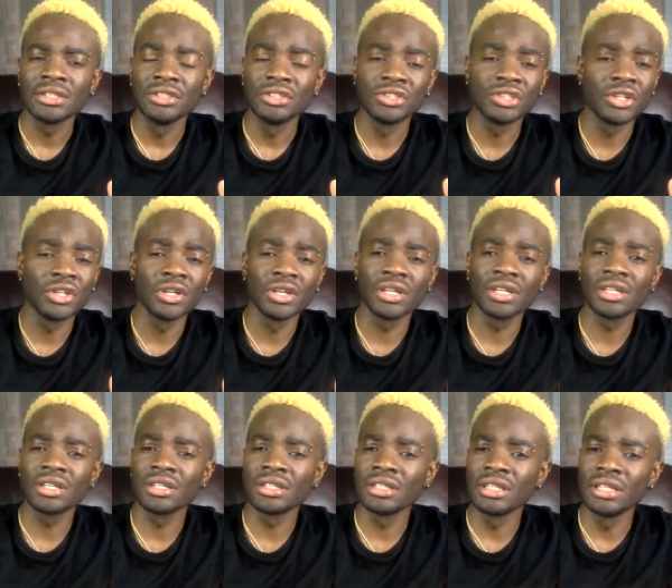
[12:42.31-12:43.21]
Jerk,
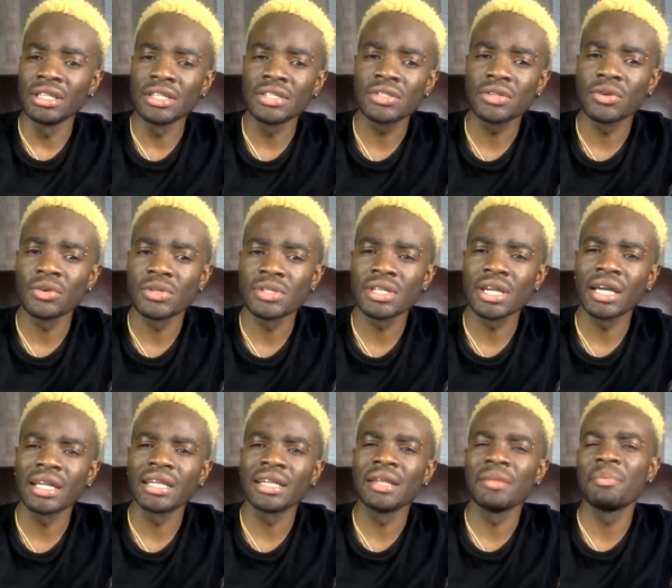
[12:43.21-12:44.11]
the list goes
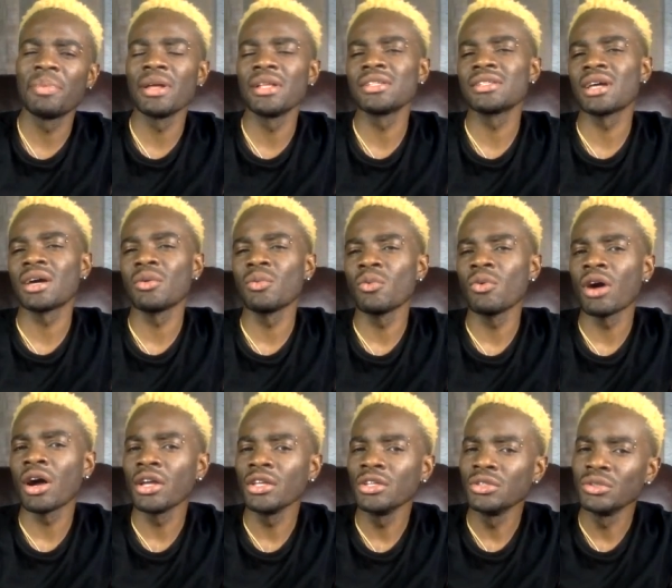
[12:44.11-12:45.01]
on. It depends on
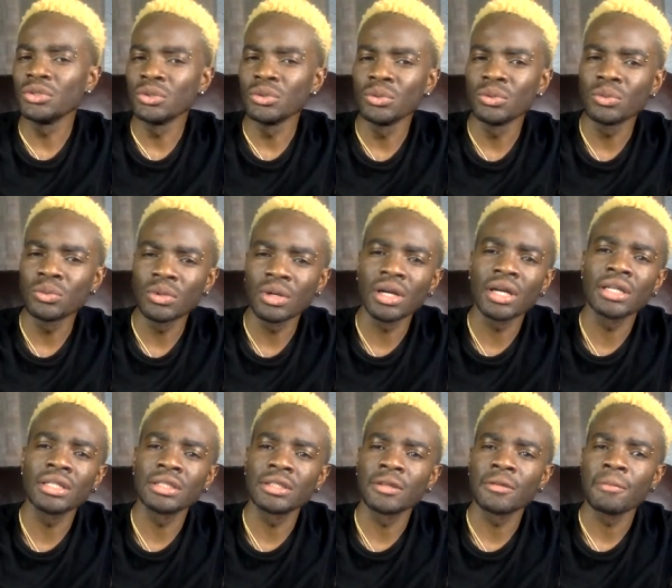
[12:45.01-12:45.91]
what you
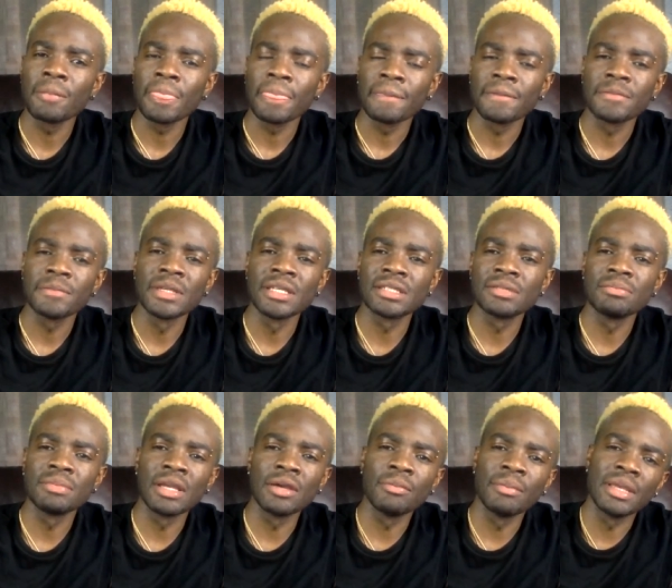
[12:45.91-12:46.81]
want.
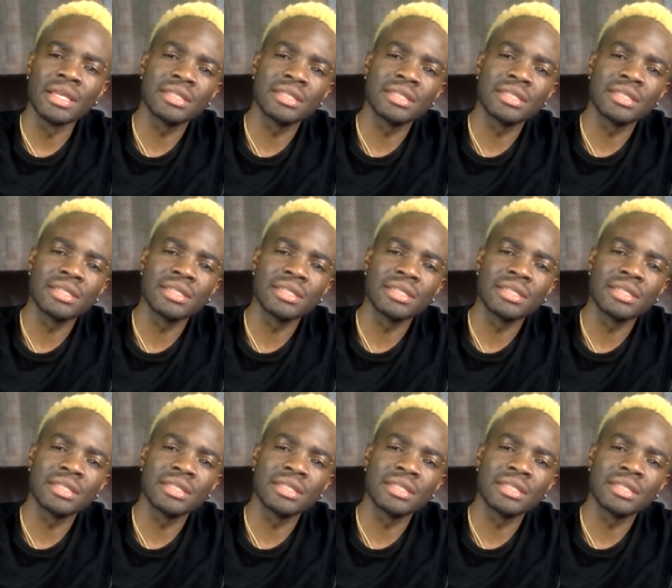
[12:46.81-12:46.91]
Basically,